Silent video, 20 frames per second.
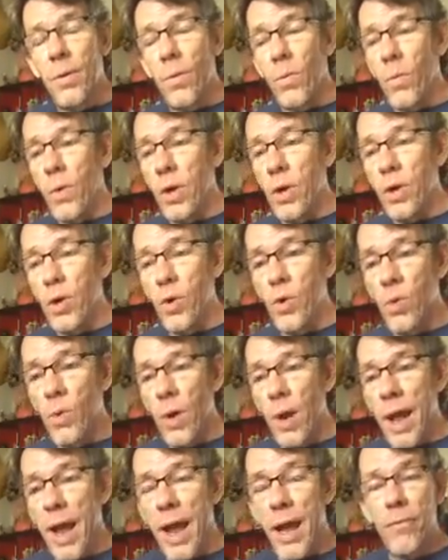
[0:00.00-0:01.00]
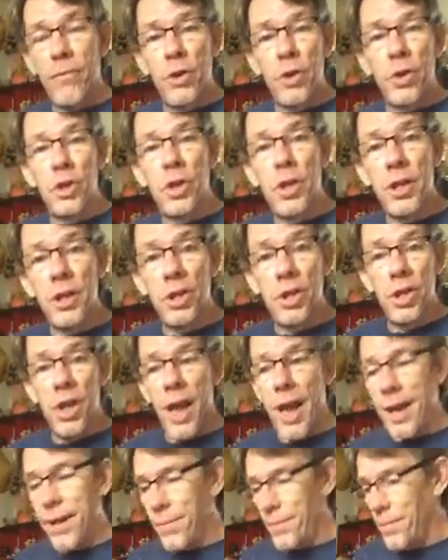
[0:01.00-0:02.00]
when you have to
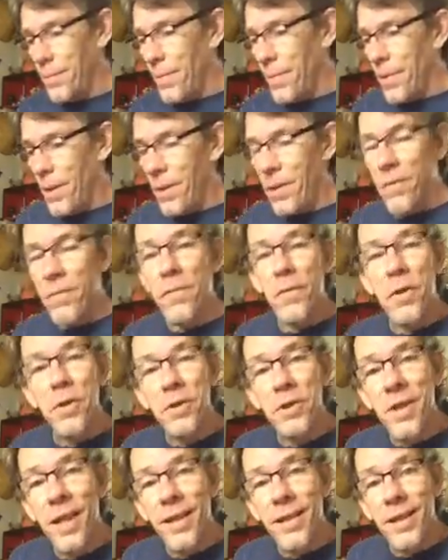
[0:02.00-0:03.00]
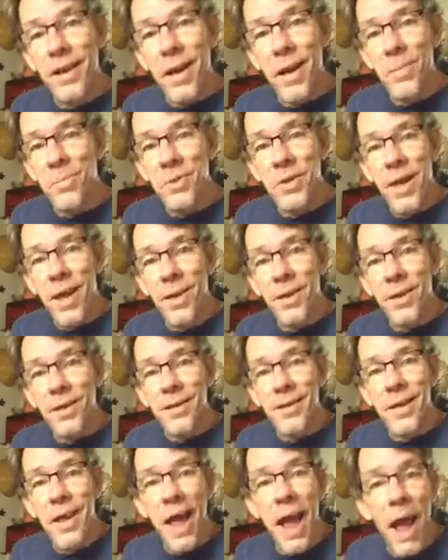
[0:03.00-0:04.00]
chit-chat, the first thing that comes out is,
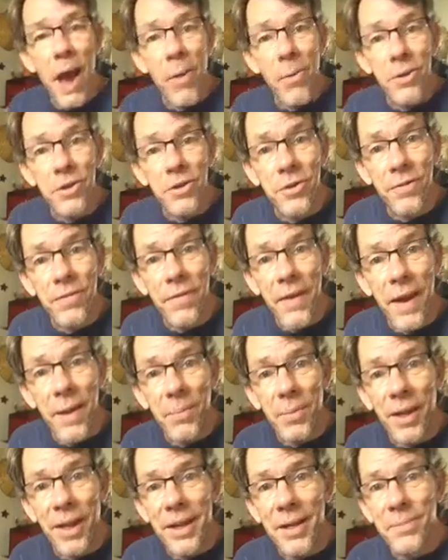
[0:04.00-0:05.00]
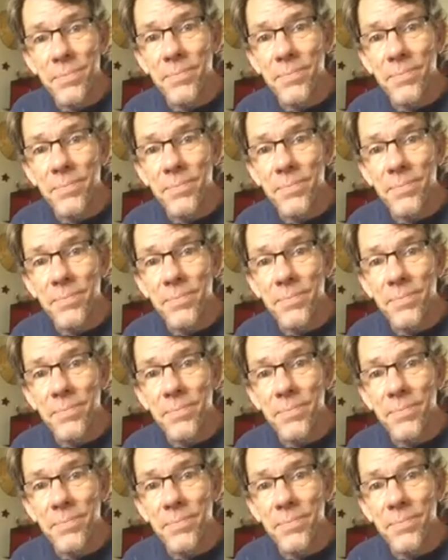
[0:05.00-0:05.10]
how is your family?